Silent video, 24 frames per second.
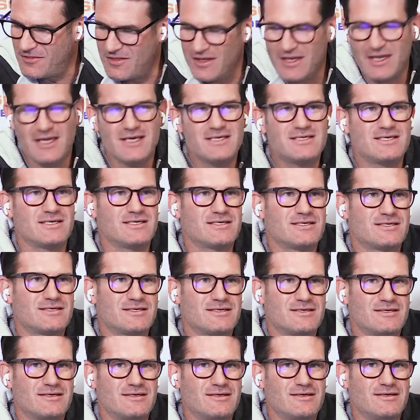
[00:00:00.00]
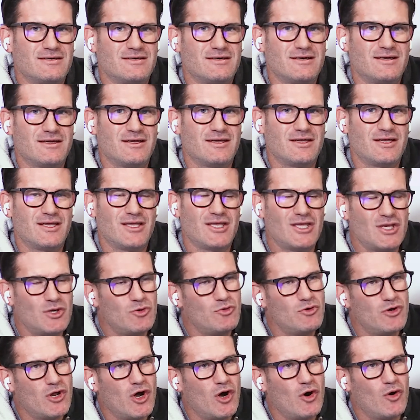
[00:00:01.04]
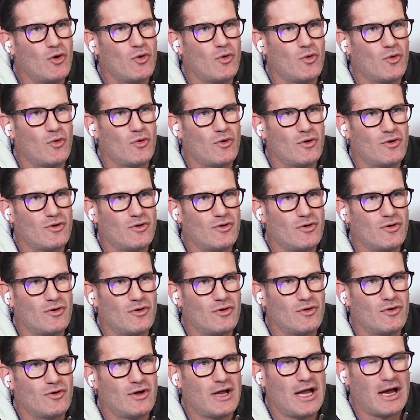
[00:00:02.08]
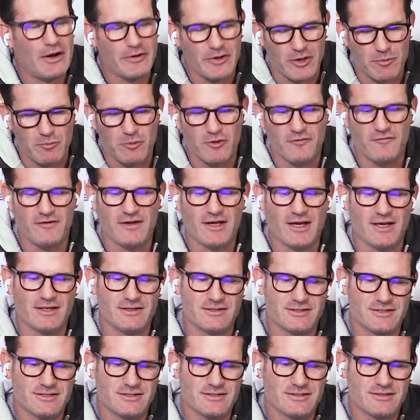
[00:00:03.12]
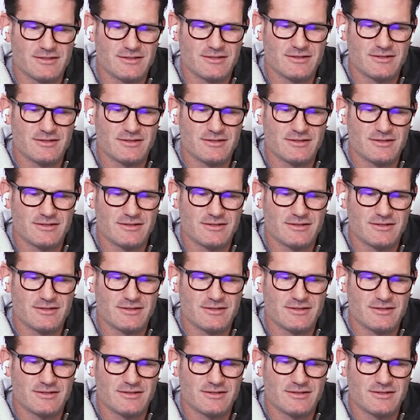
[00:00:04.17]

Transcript: thing is, you know how your movie ends.